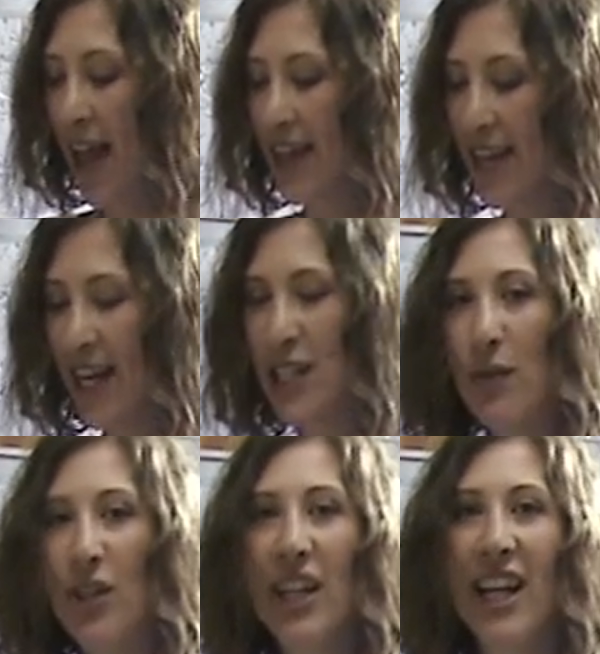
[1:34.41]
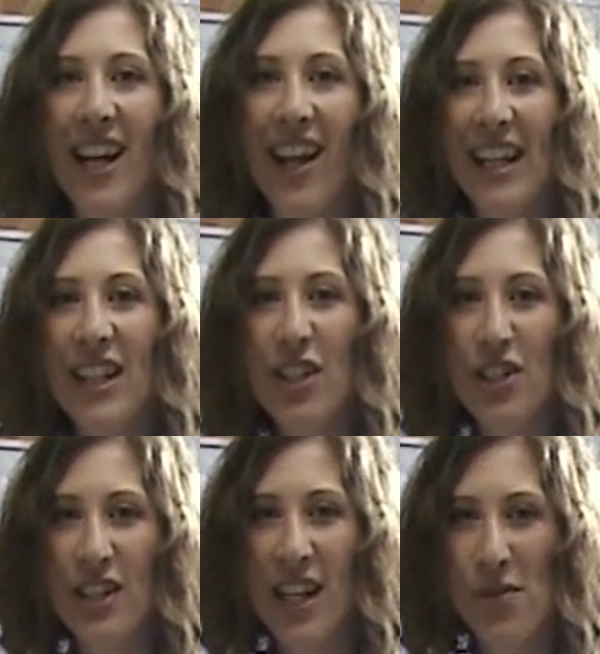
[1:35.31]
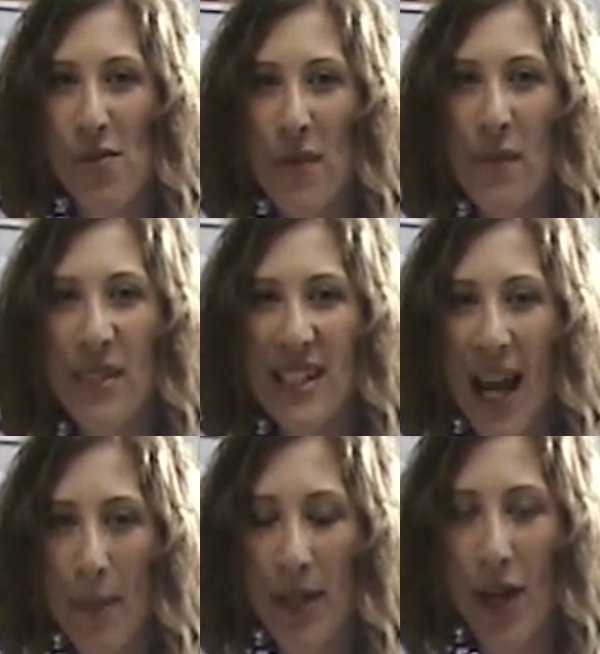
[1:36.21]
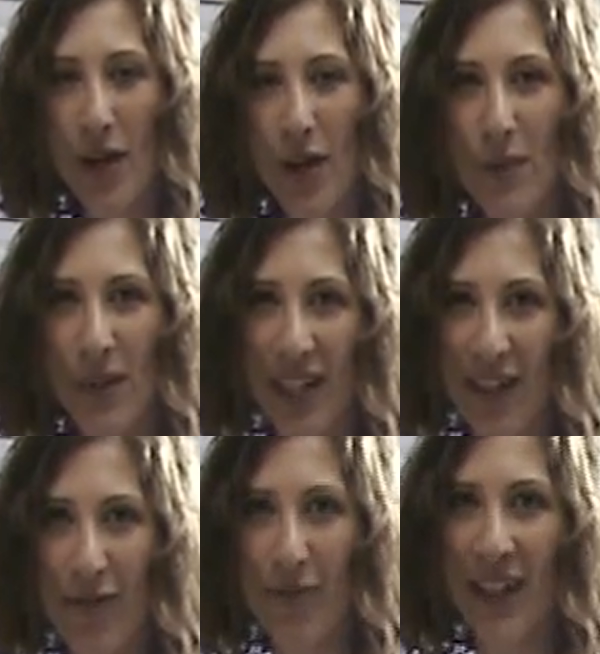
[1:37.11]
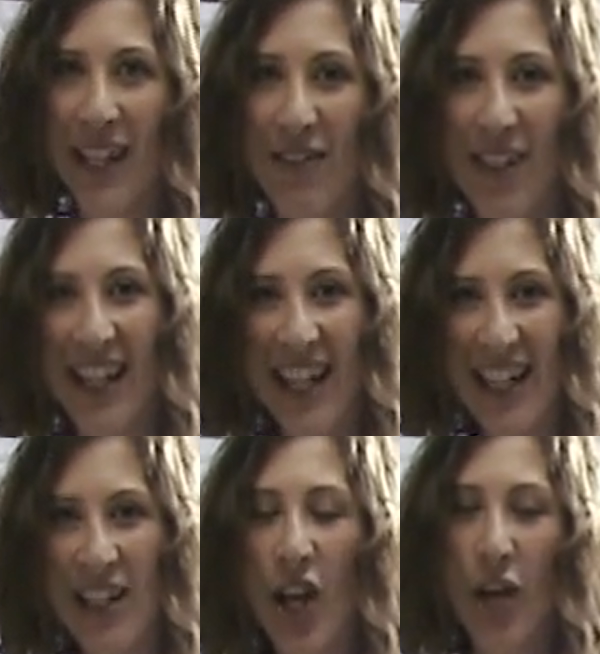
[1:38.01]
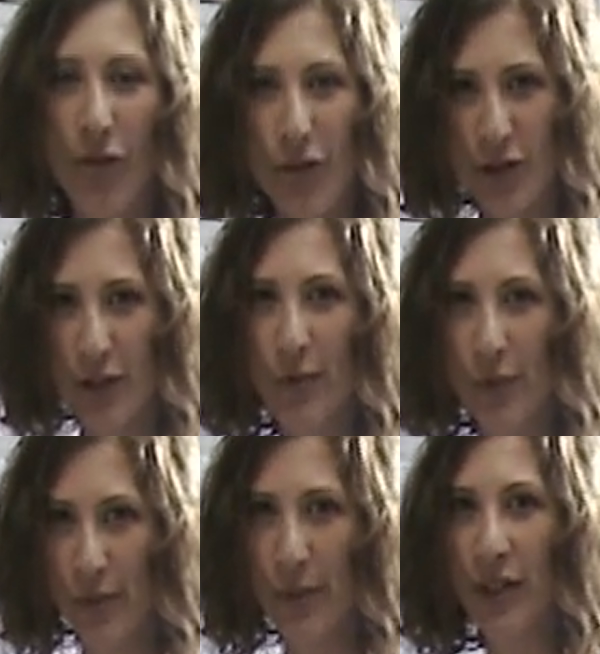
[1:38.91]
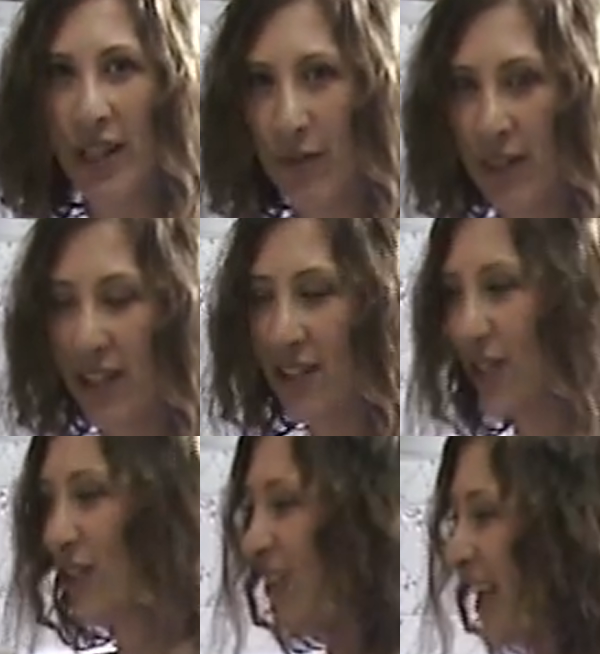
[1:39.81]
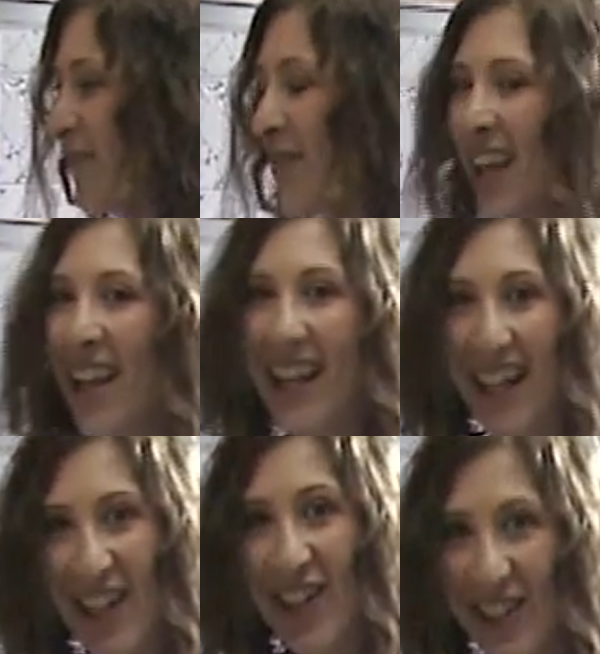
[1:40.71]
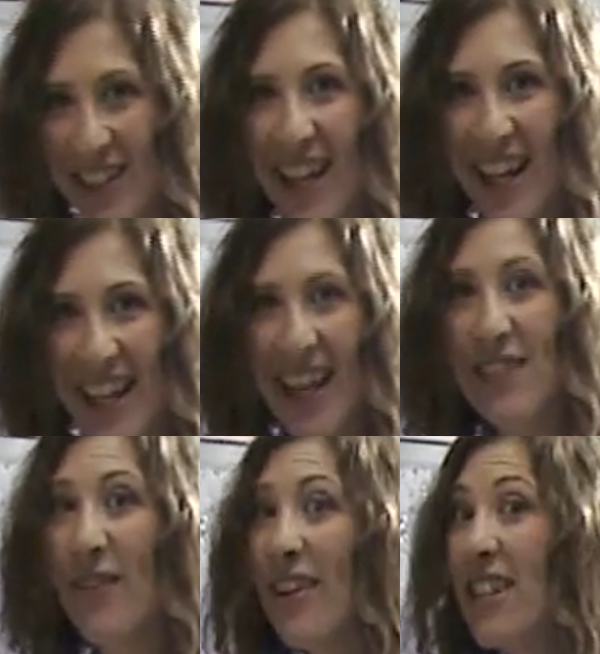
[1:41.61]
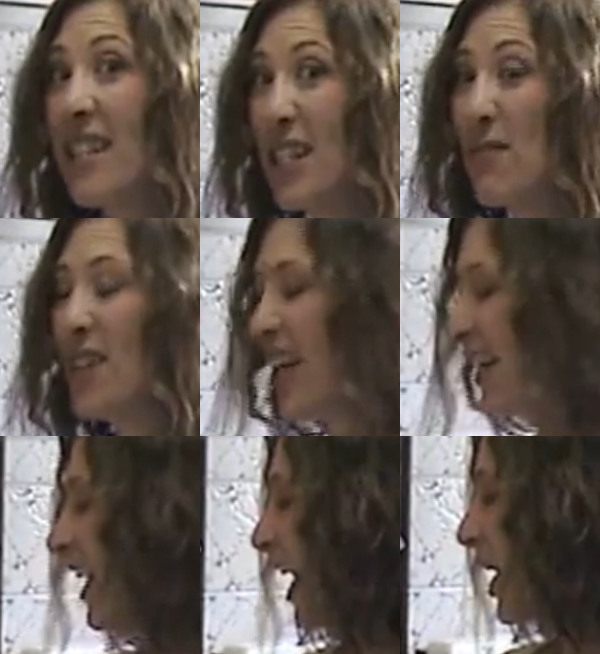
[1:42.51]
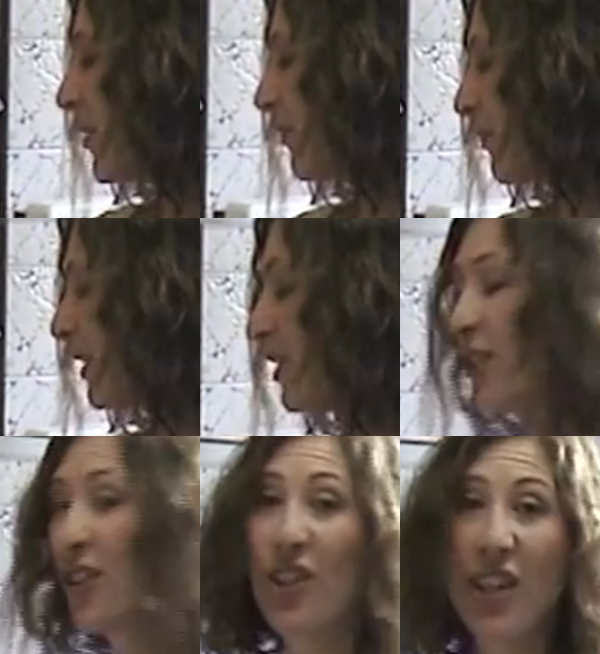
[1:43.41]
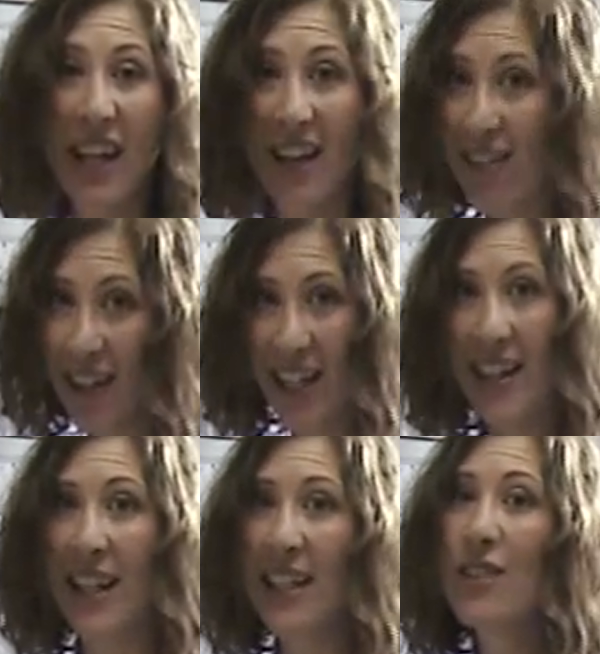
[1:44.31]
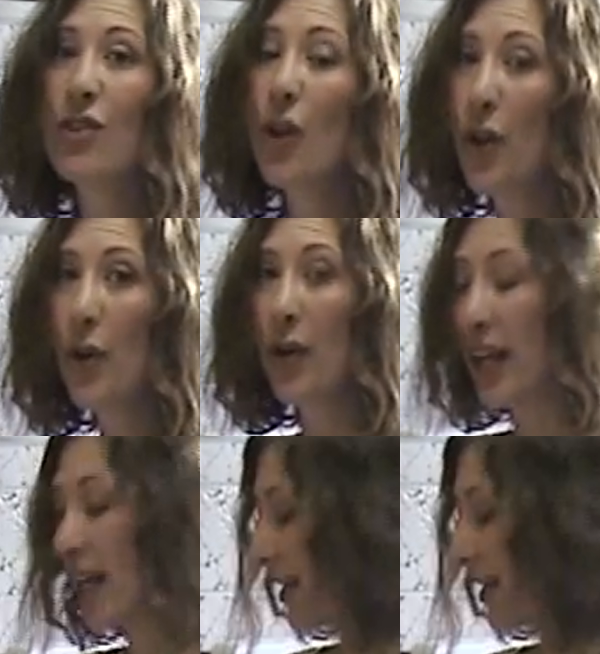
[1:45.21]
And they end up looking like, does anyone remember tapioca pudding from when they were a kid? Frog spawn pudding, we used to call it. It looks like that. It's very similar, but you don't cook it or anything. It's so quick.